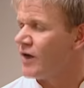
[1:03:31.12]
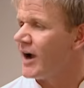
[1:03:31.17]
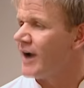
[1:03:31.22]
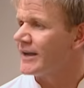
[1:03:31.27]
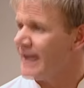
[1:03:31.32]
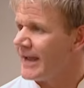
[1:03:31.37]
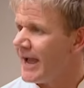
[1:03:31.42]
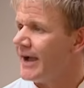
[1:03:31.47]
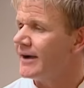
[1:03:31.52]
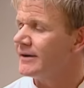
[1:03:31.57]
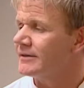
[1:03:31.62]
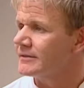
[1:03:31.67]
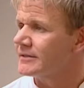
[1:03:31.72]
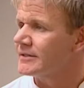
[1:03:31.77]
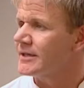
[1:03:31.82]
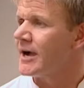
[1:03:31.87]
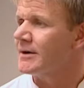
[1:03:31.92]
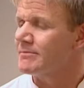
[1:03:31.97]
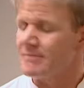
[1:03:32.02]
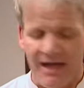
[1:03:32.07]
right now,
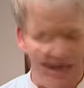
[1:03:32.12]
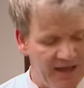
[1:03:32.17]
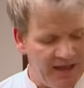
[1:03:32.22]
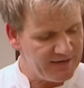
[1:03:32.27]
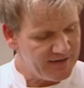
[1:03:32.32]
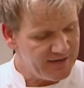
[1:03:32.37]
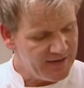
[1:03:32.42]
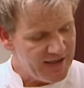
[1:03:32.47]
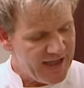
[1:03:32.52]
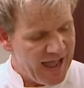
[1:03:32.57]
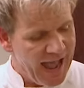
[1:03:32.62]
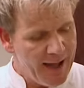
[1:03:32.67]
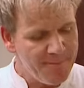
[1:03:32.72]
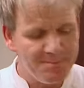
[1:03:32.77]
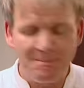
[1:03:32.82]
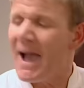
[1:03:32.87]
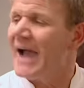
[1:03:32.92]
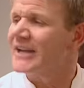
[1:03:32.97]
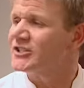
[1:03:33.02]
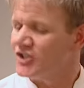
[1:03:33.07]
young man, how
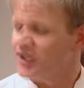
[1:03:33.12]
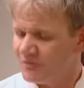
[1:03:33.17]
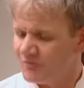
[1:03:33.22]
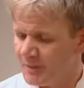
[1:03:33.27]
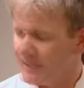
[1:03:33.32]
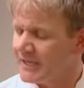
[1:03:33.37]
bad you've